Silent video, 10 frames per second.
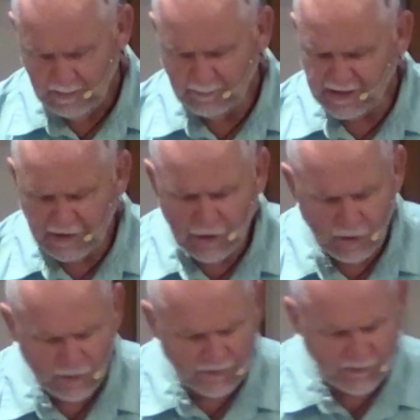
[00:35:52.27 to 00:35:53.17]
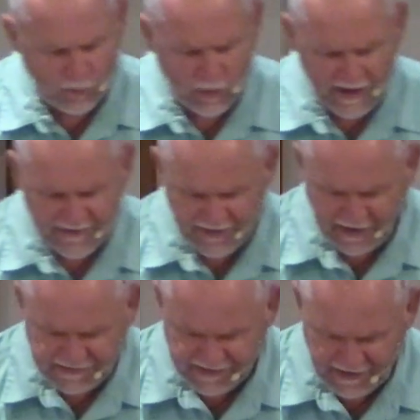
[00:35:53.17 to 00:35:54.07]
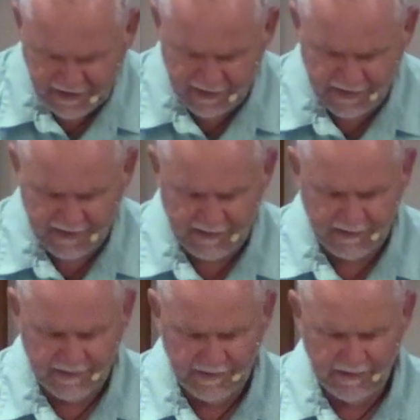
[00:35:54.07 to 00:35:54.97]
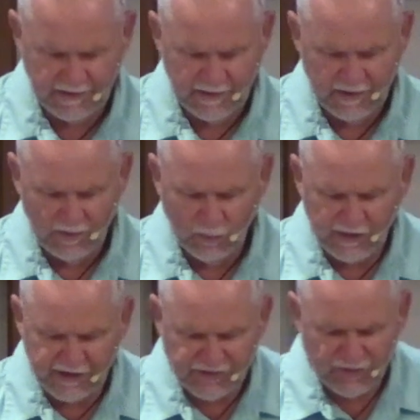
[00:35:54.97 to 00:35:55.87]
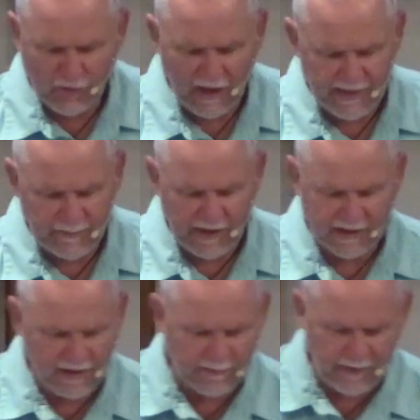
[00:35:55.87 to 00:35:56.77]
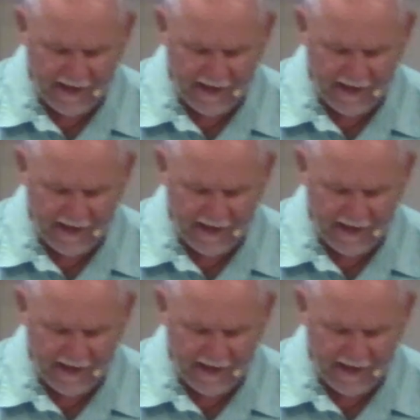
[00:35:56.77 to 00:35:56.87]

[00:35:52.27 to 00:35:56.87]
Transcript: But he knows the way that I take. When he has tried me, I come